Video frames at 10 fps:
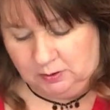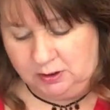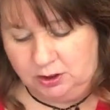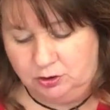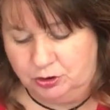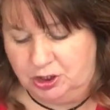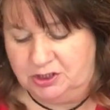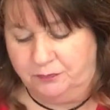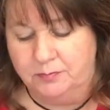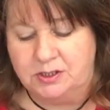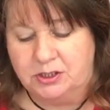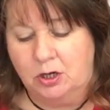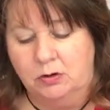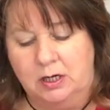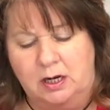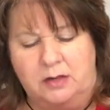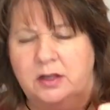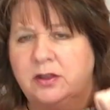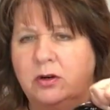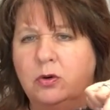and these are just from Sony, and I
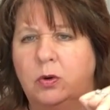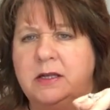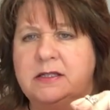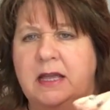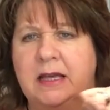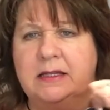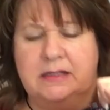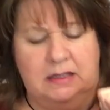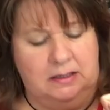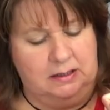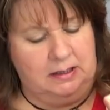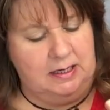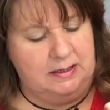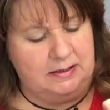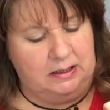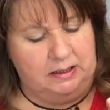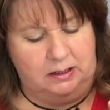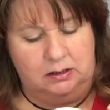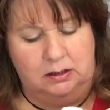think they're noise canceling